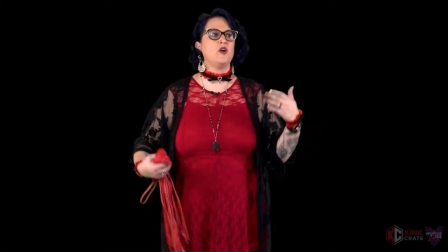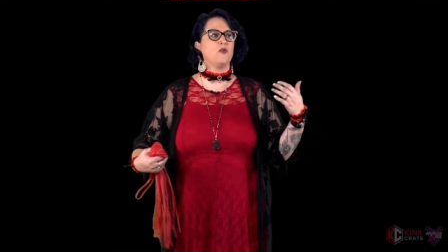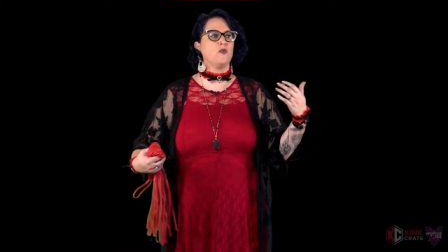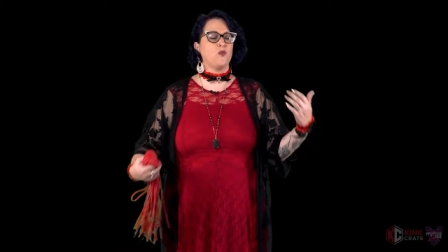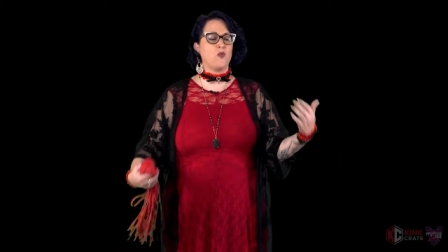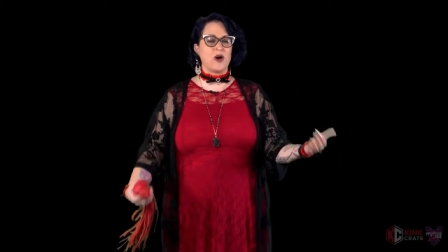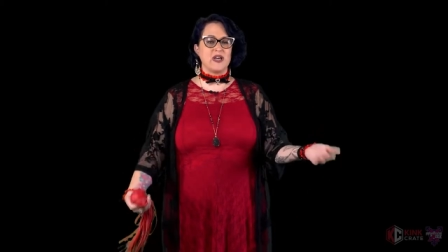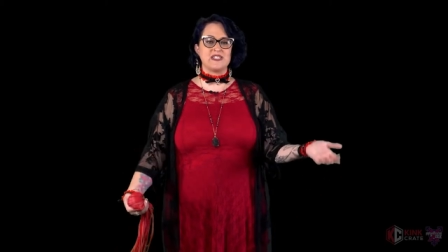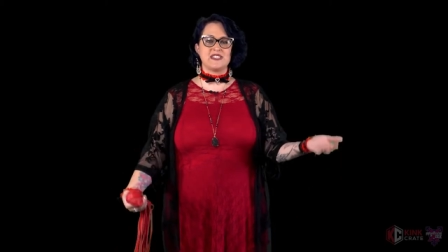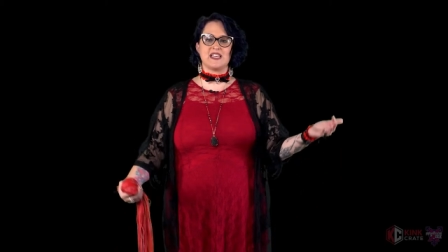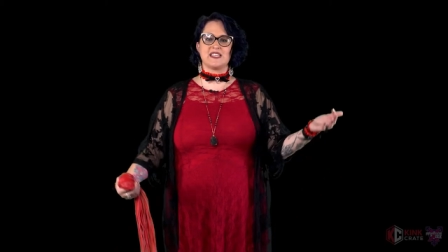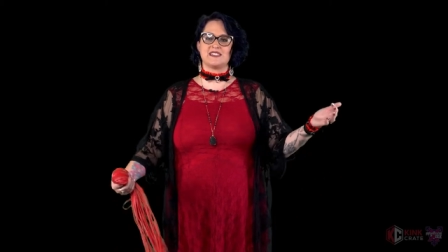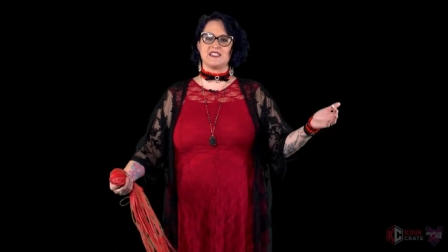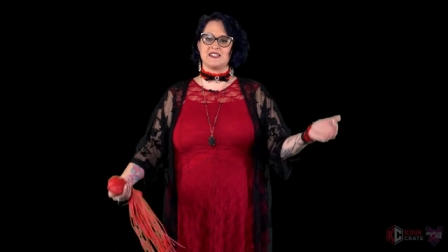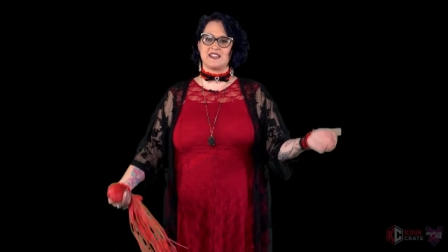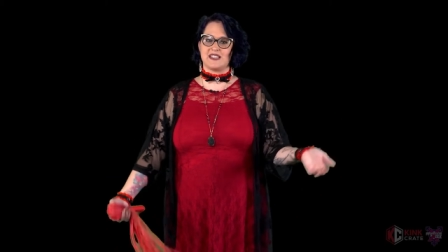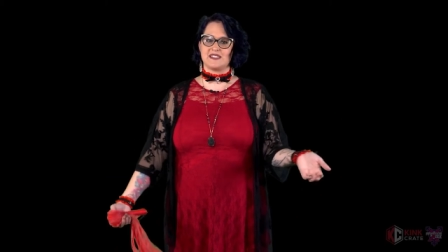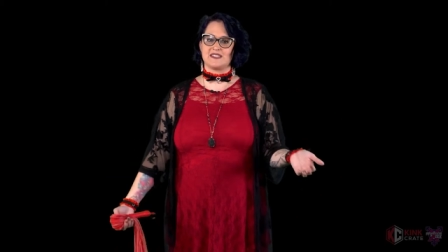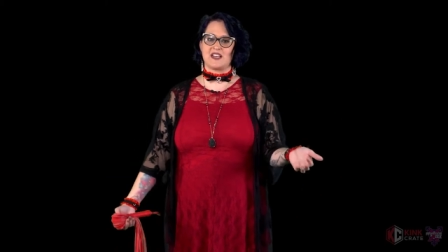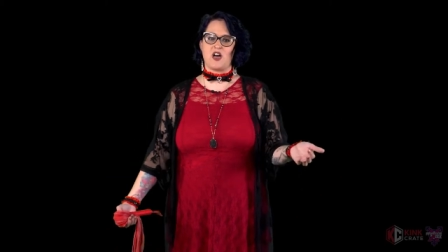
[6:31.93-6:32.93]
what does and
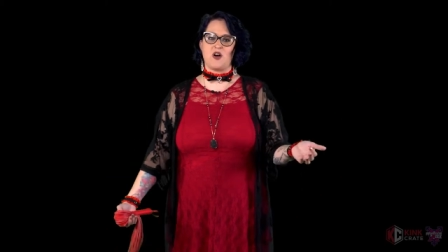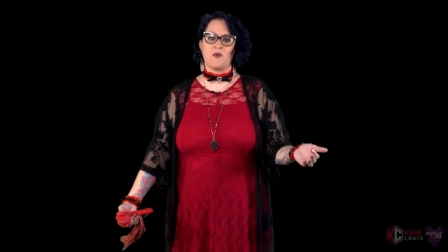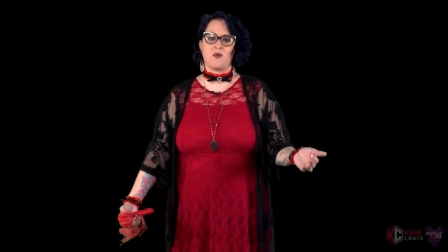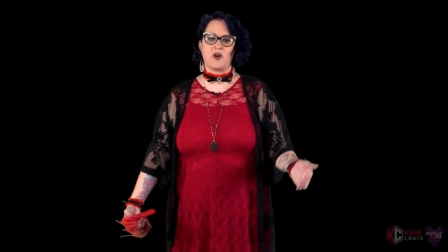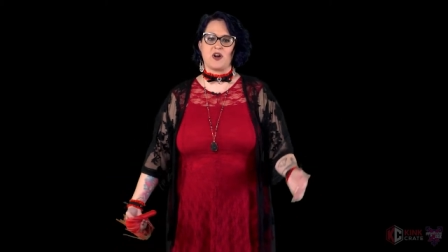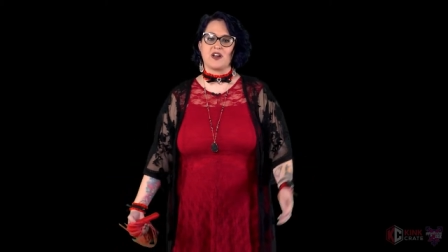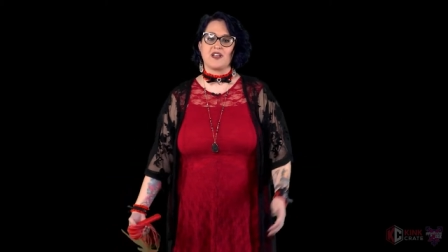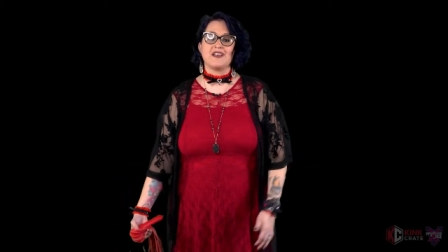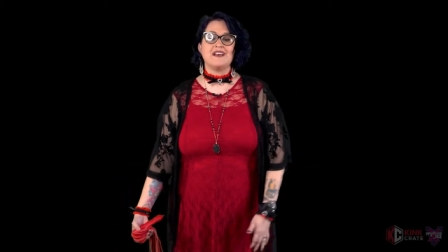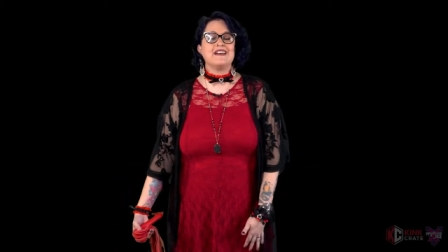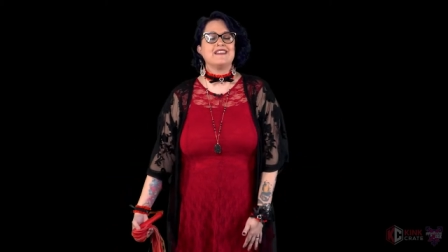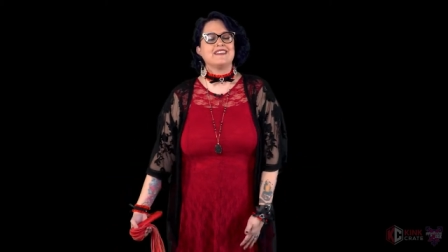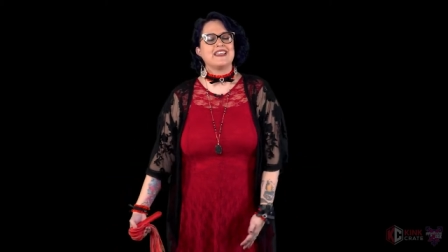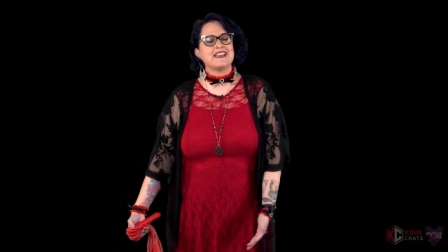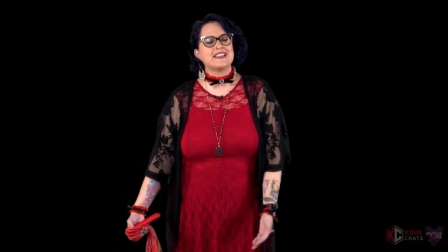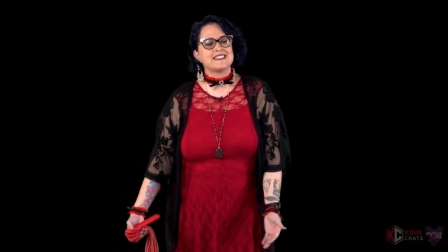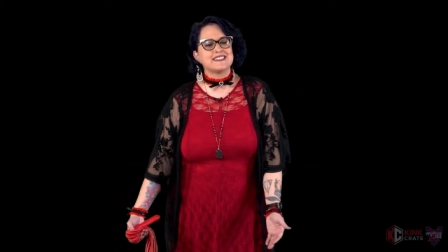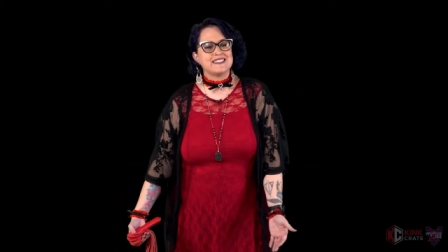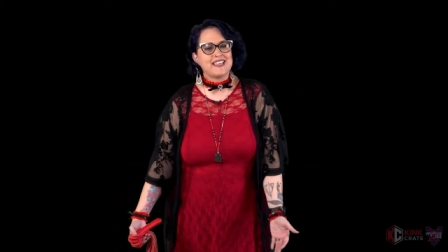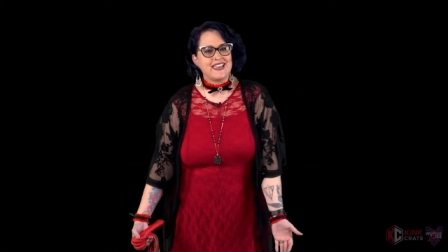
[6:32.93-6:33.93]
does not work,
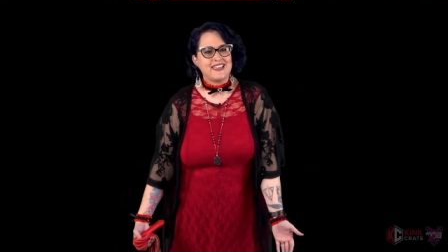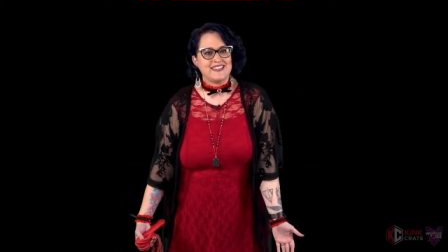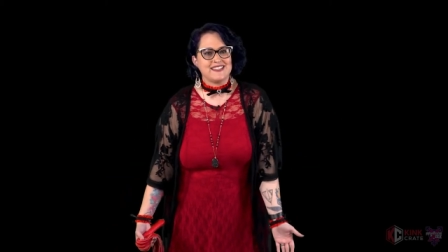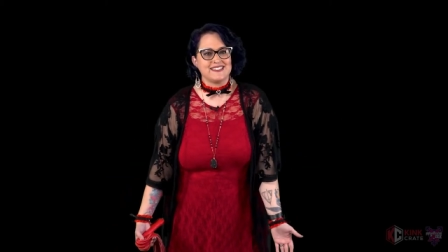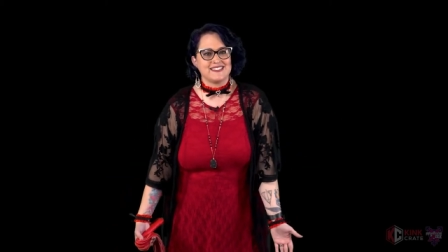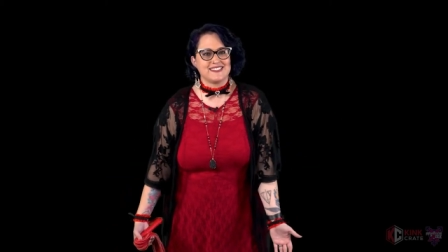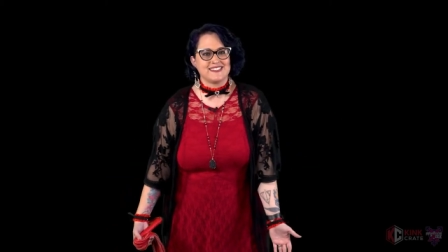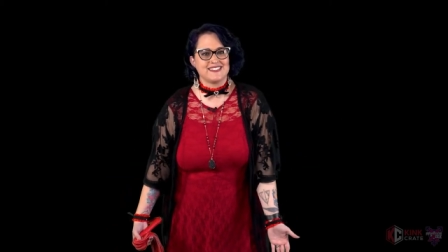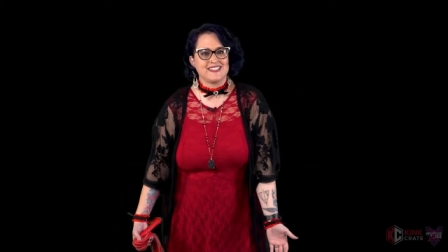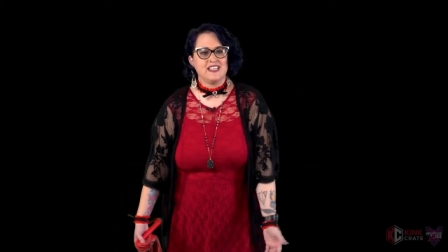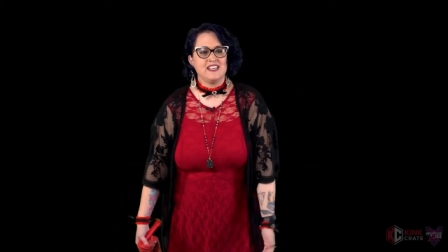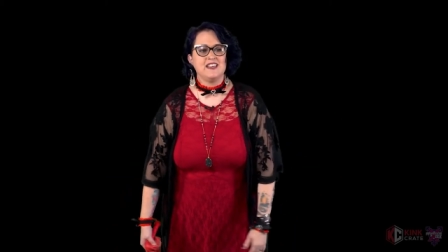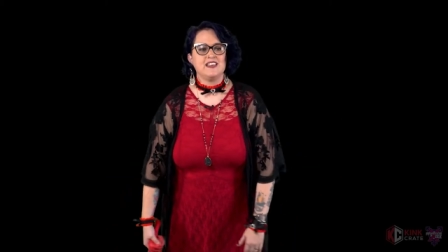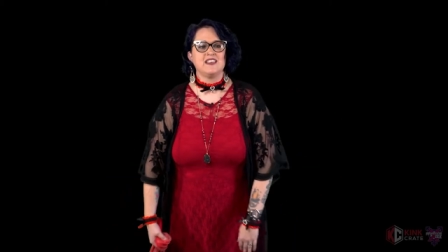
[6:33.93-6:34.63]
like science.